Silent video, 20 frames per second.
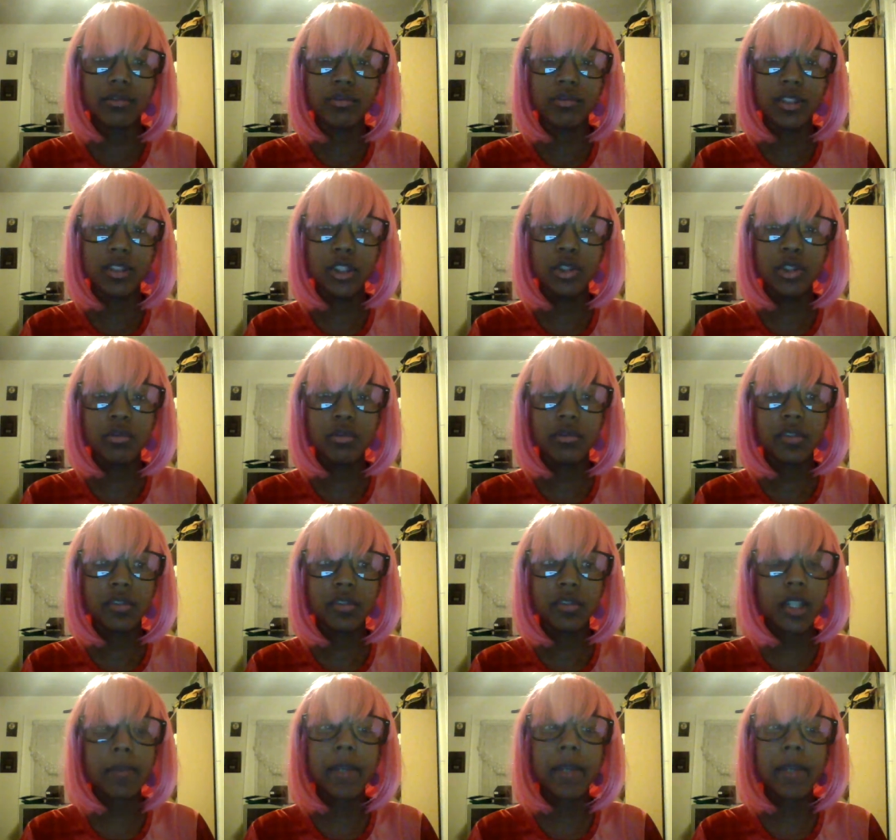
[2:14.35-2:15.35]
you
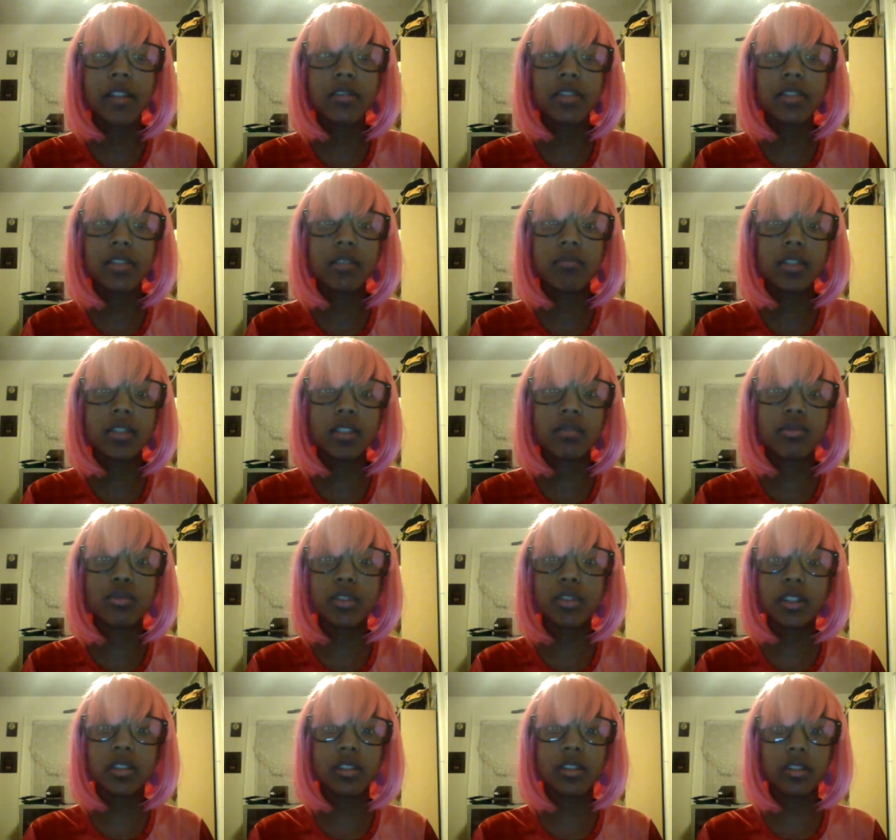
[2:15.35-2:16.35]
somehow get
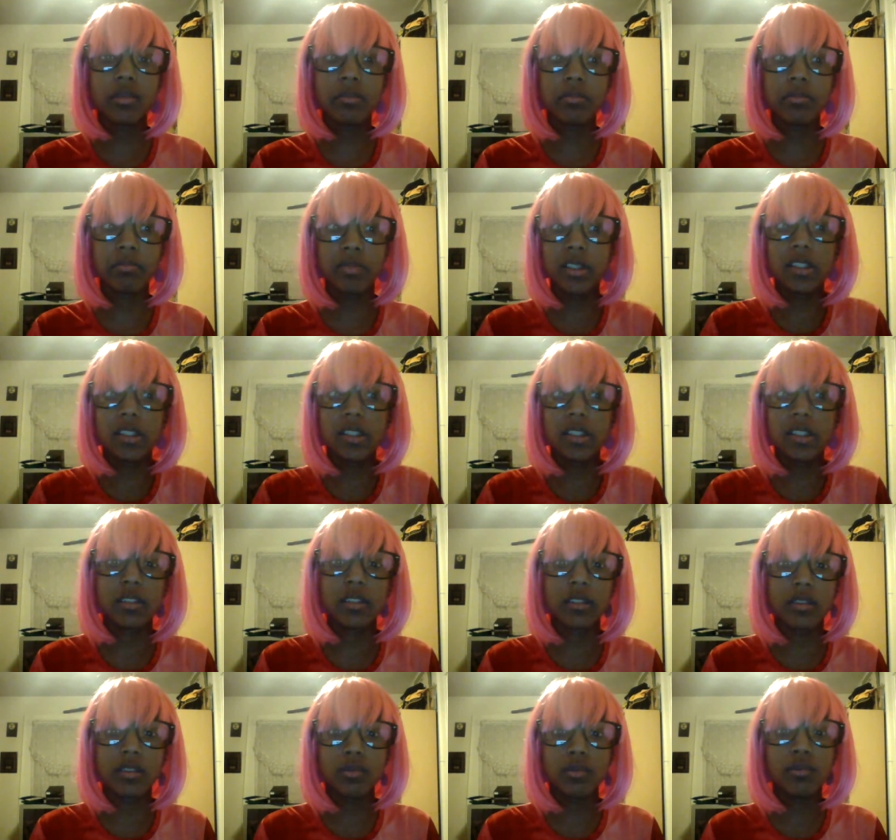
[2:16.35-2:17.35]
recruited to be
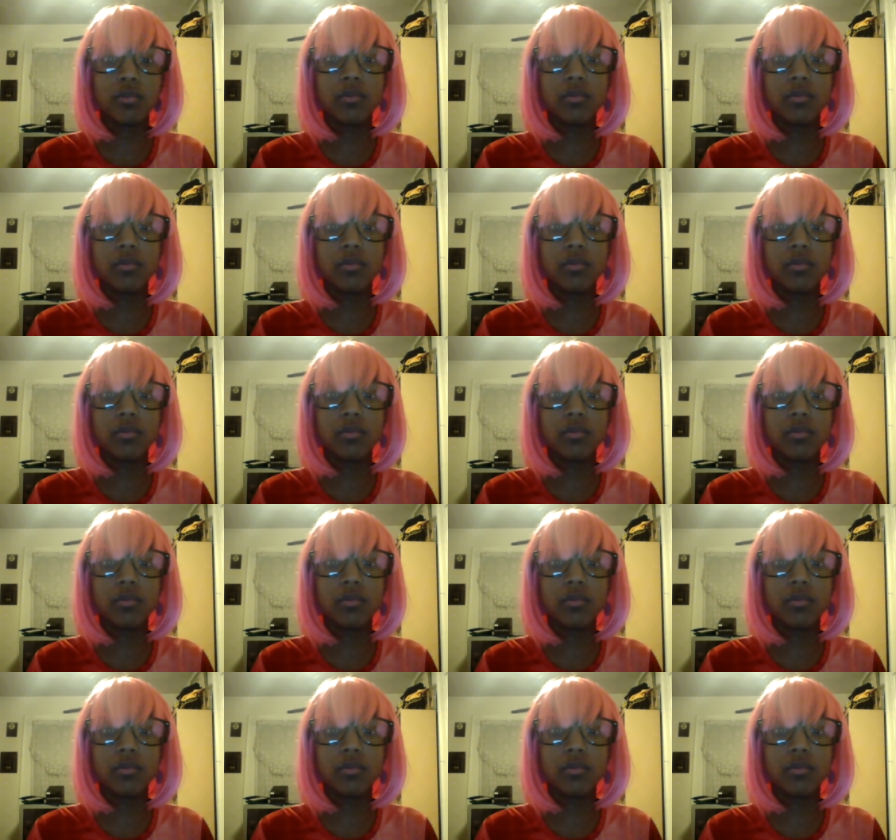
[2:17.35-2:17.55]
des- to